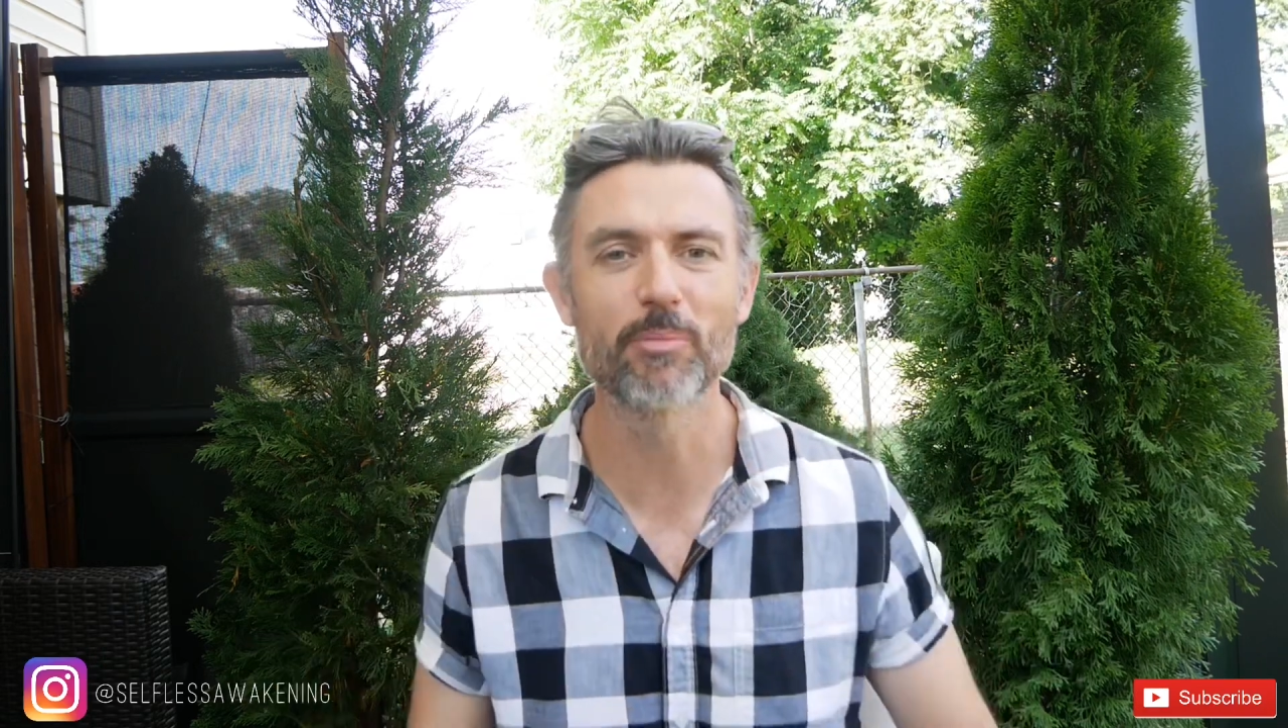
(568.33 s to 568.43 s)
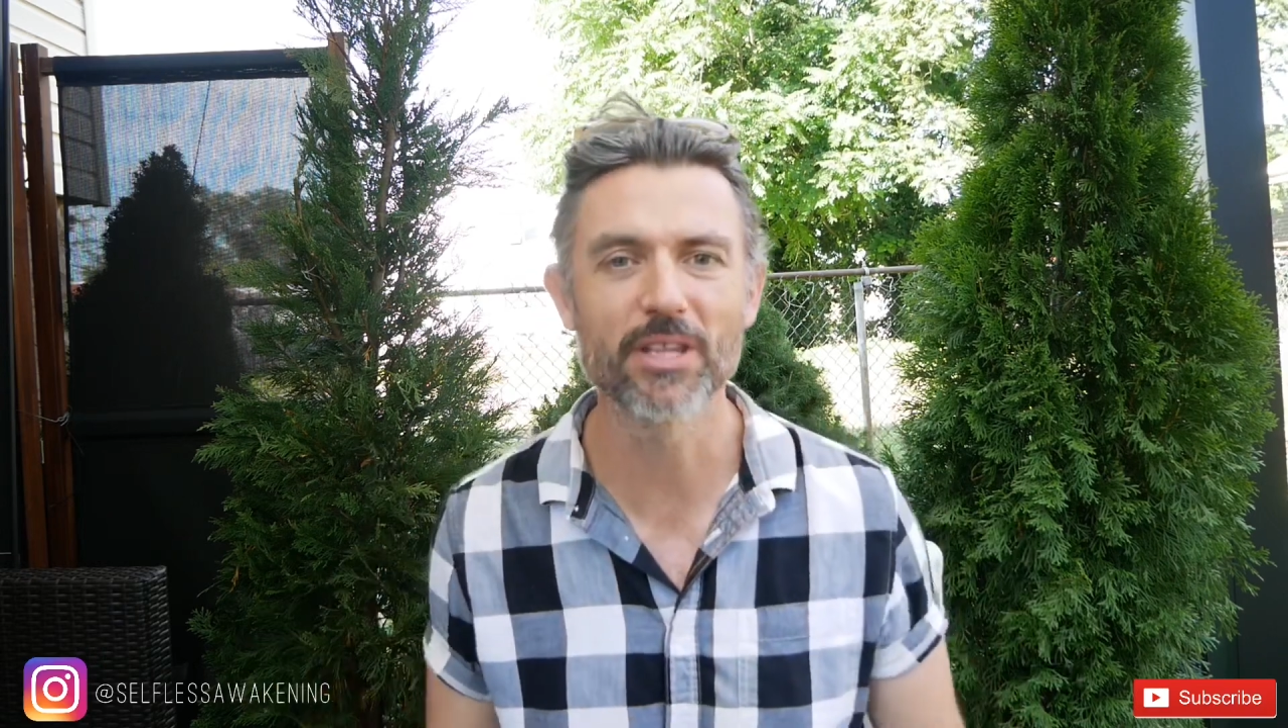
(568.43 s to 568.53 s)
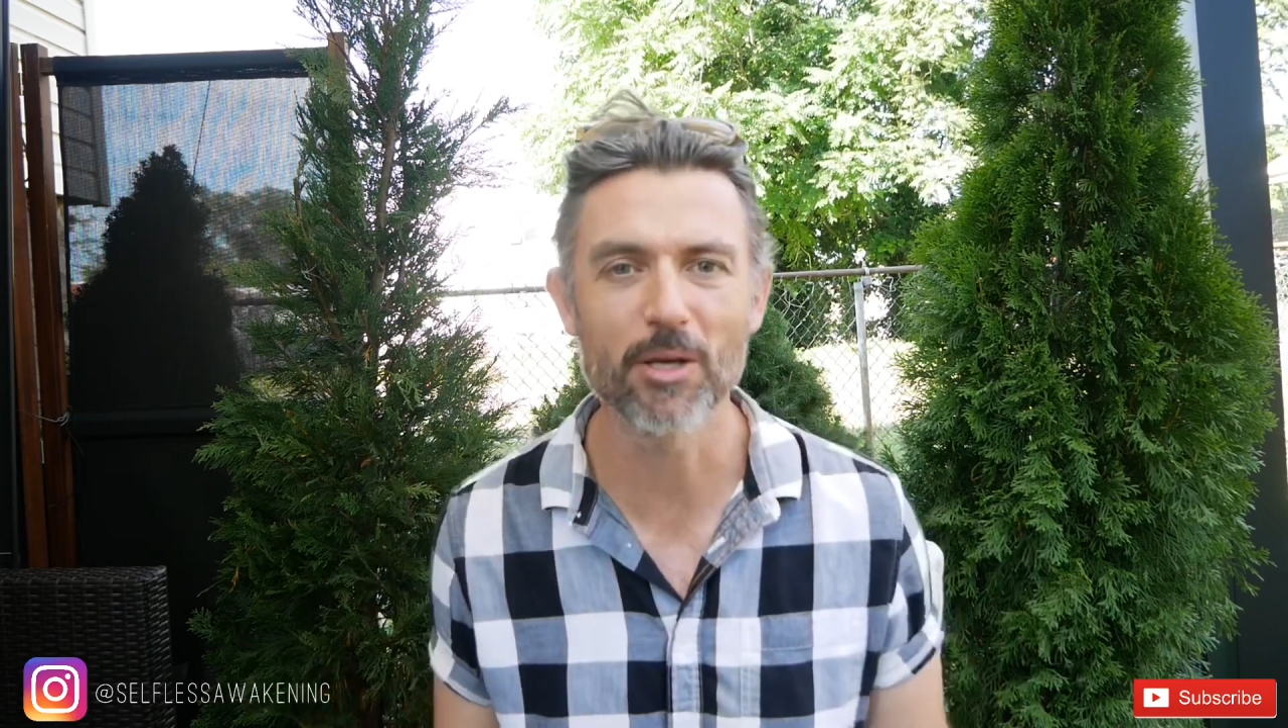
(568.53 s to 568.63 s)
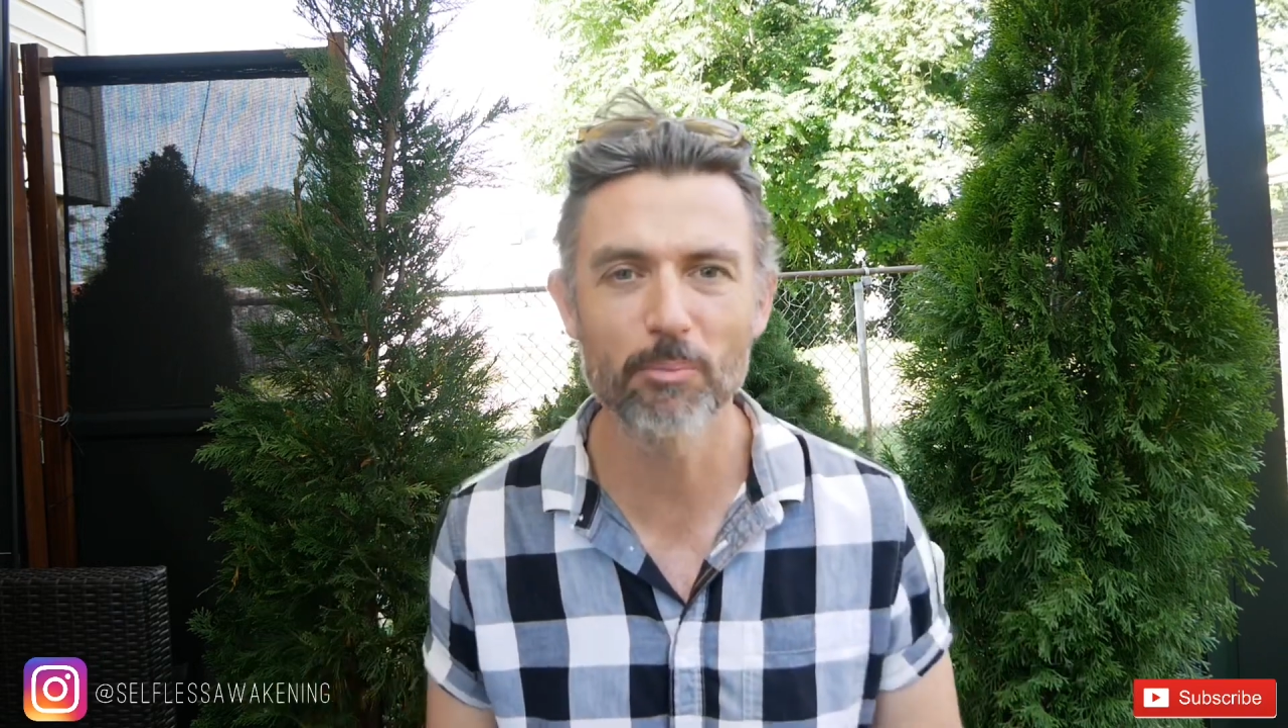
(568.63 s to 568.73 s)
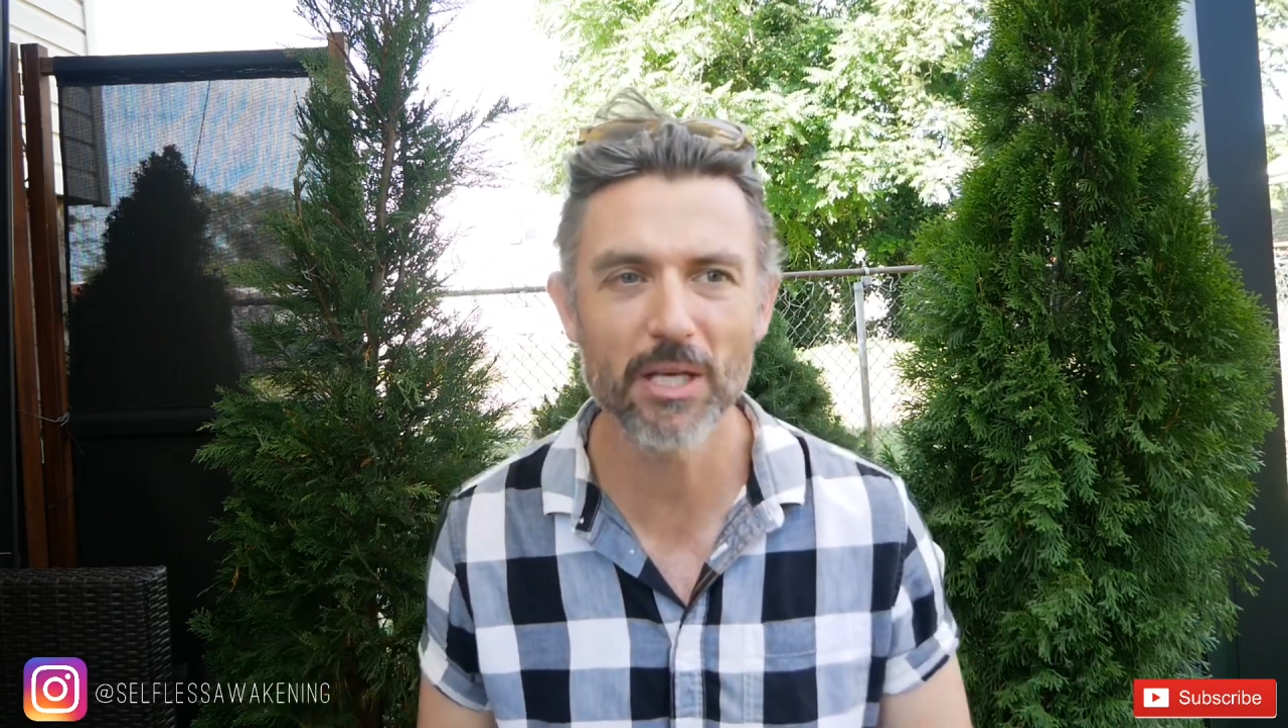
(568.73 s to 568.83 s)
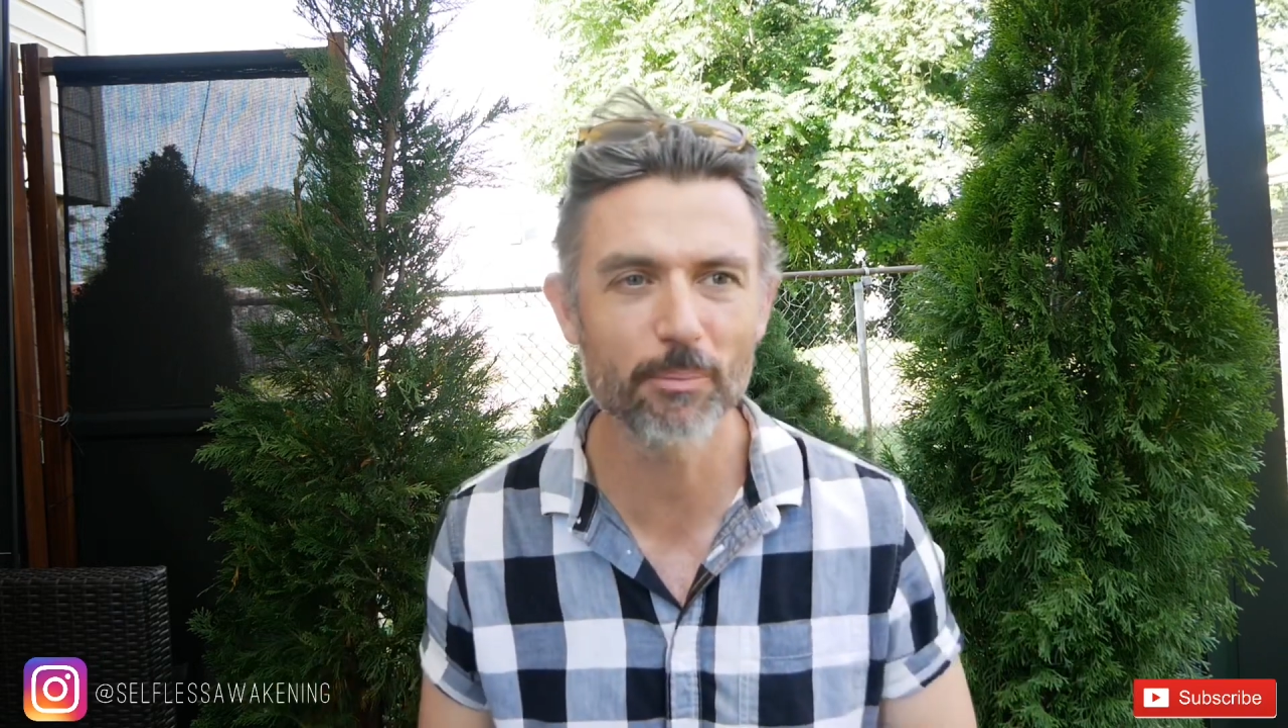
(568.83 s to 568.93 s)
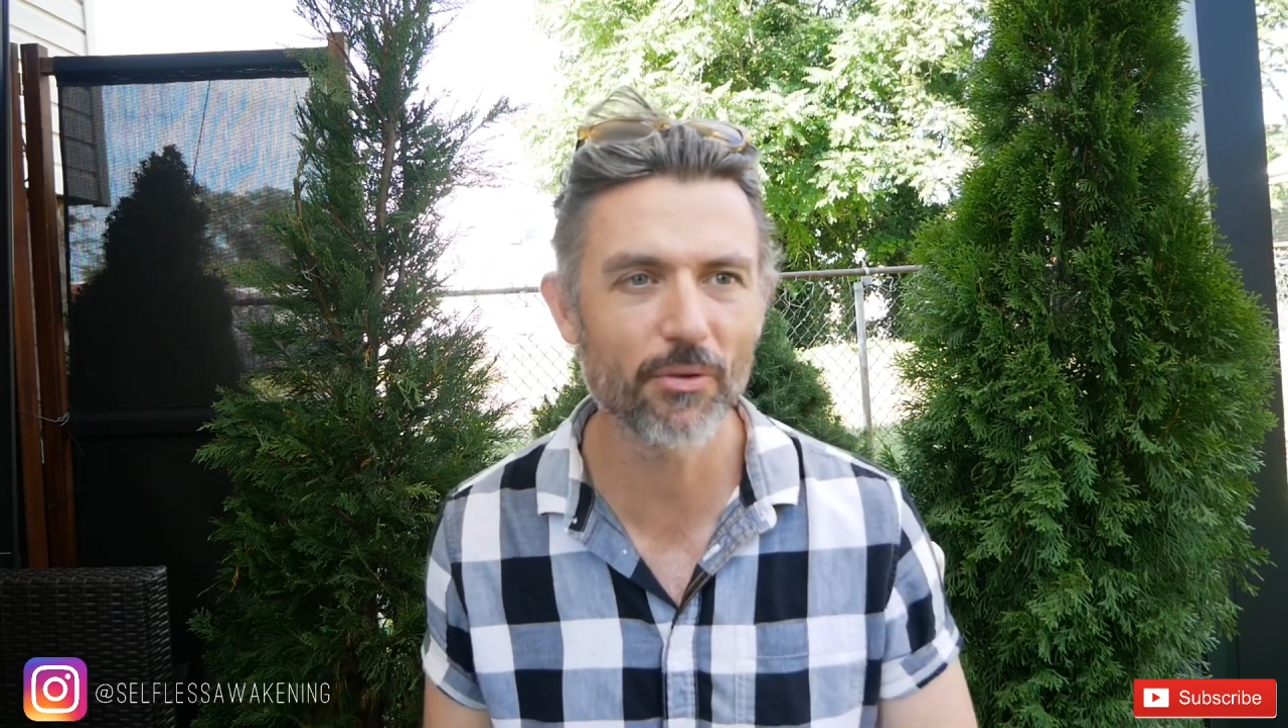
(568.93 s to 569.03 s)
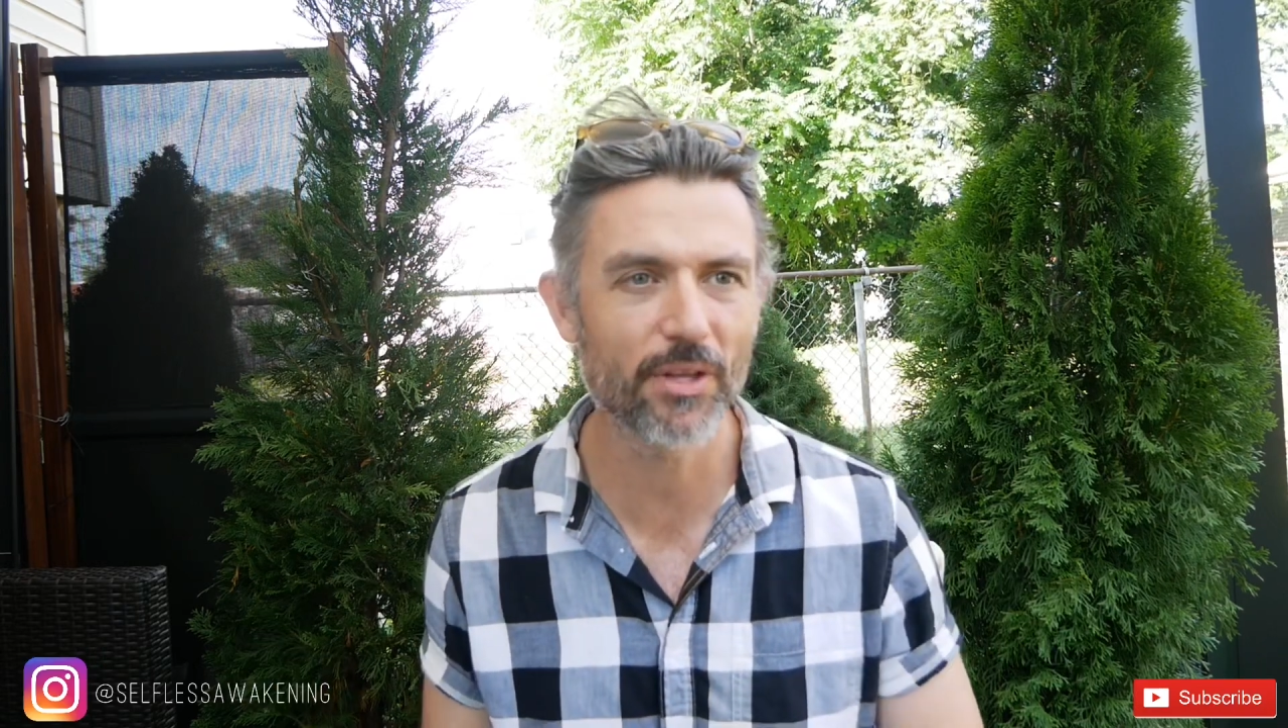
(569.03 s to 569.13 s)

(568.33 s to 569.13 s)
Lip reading: But then people